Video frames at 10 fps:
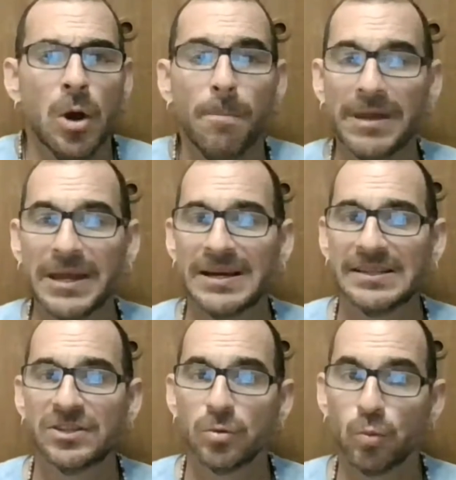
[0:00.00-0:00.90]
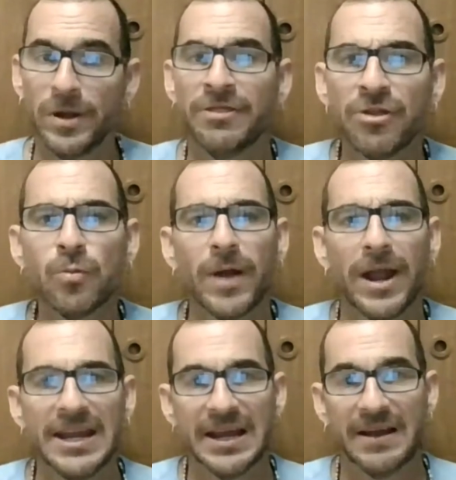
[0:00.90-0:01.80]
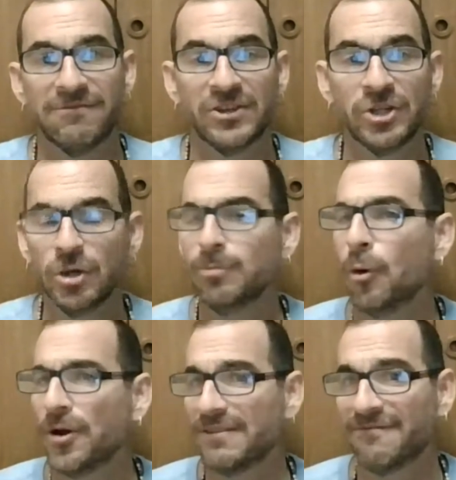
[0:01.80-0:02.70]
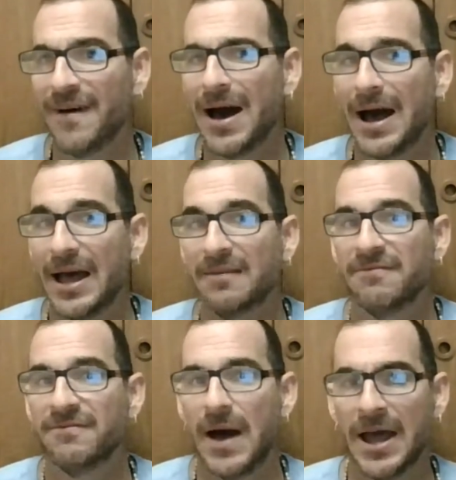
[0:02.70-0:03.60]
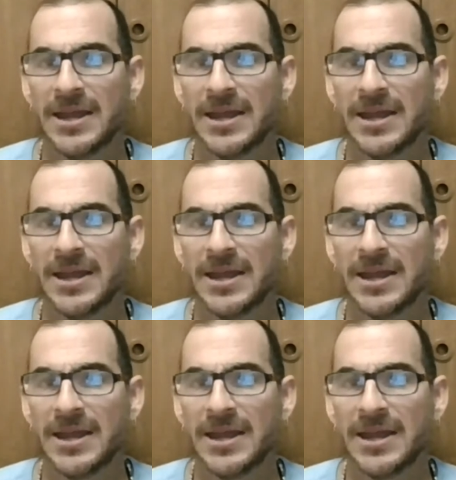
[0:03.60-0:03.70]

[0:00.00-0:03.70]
Because with the rating of 2.5, I